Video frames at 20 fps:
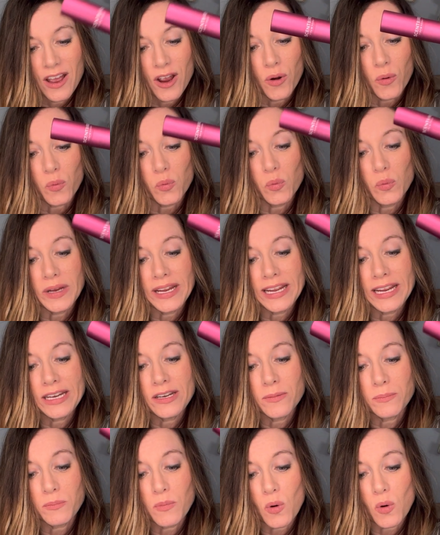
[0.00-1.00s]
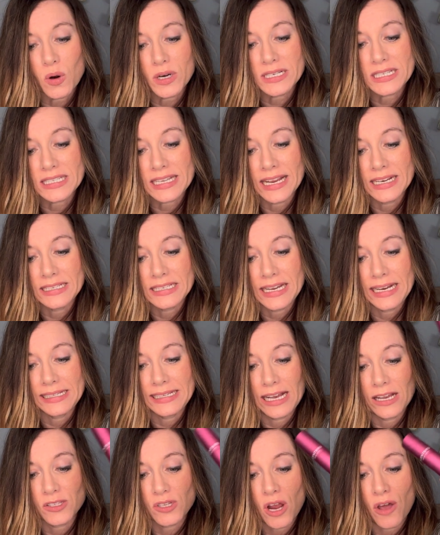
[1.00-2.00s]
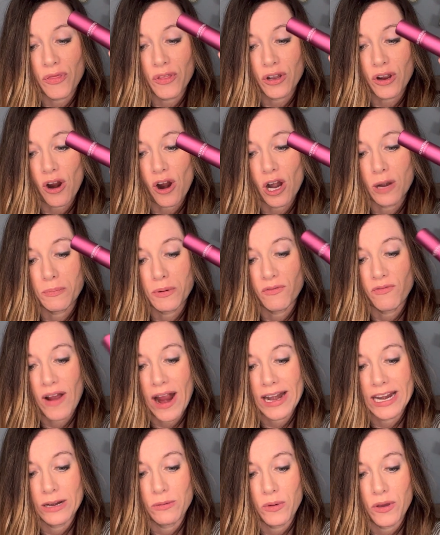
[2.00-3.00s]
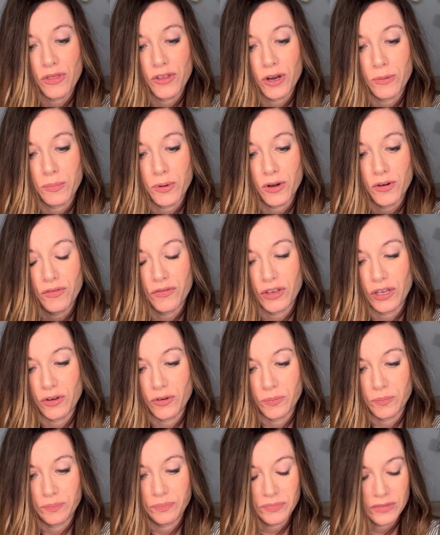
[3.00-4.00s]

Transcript: Read more scent details on the card provided with your perfume.